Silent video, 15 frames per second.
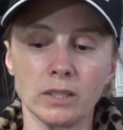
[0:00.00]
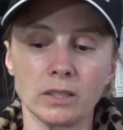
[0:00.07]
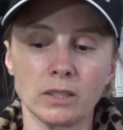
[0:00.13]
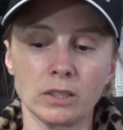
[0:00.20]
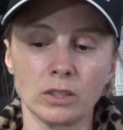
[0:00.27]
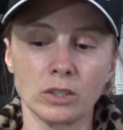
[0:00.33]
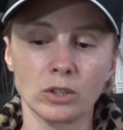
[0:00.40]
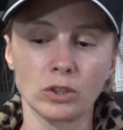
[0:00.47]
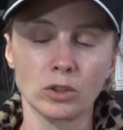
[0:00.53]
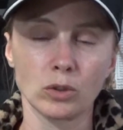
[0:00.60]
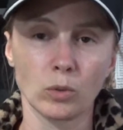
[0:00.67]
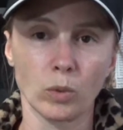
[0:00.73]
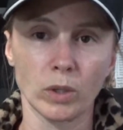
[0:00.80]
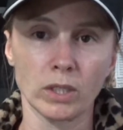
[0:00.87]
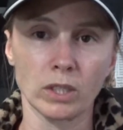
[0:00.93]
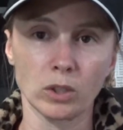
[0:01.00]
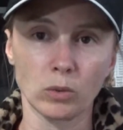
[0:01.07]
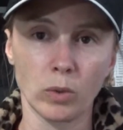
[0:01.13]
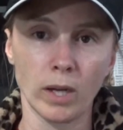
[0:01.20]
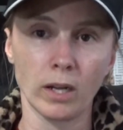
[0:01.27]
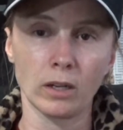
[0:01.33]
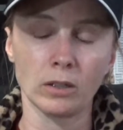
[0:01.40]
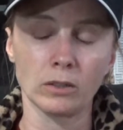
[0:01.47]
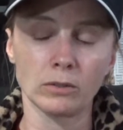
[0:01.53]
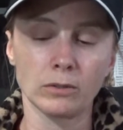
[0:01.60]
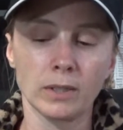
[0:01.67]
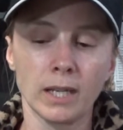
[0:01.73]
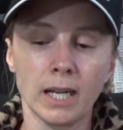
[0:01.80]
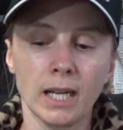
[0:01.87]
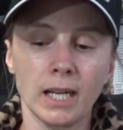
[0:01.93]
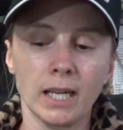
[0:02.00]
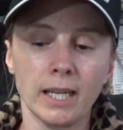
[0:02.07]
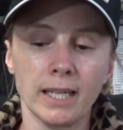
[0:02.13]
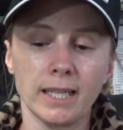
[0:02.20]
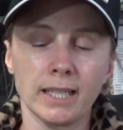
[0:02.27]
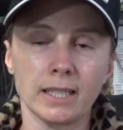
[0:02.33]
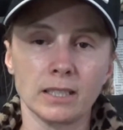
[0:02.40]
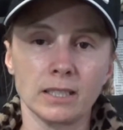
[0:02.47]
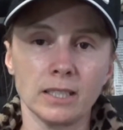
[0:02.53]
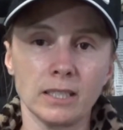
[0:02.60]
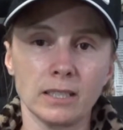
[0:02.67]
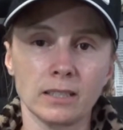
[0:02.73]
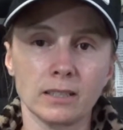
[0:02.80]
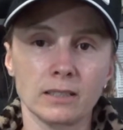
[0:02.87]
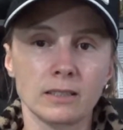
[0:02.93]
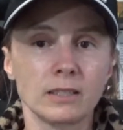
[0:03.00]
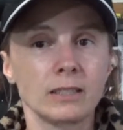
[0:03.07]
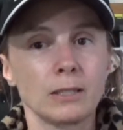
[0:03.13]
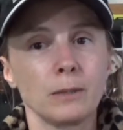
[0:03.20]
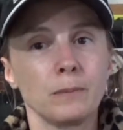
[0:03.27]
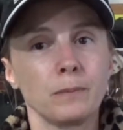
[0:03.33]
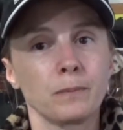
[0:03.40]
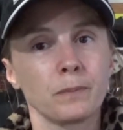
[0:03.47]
in 2012 and his